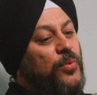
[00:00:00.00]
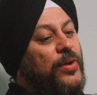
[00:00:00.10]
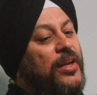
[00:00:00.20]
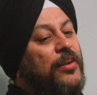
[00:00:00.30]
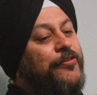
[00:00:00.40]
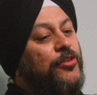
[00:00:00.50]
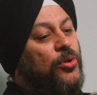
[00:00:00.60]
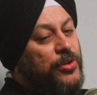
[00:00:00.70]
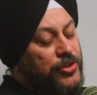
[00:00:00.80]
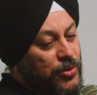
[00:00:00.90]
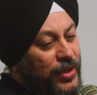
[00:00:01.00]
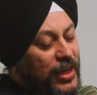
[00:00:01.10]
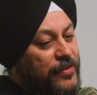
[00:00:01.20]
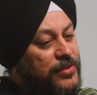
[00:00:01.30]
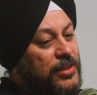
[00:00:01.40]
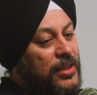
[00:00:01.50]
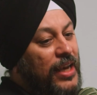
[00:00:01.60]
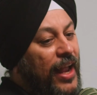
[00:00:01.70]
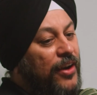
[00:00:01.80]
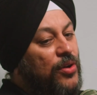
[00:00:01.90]
where of course you can have
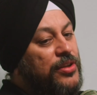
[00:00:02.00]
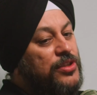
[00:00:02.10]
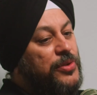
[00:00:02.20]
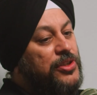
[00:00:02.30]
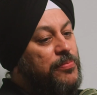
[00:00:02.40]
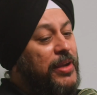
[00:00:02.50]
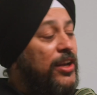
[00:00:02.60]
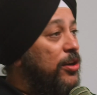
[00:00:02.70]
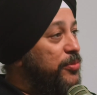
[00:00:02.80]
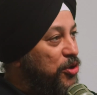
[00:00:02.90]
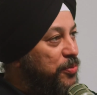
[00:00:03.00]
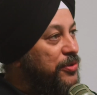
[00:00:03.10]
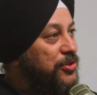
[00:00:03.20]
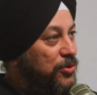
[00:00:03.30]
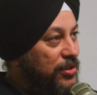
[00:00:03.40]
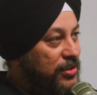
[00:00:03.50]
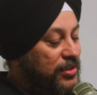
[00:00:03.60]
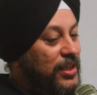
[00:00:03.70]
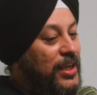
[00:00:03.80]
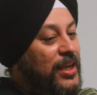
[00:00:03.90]
certain add-ons which may not be open source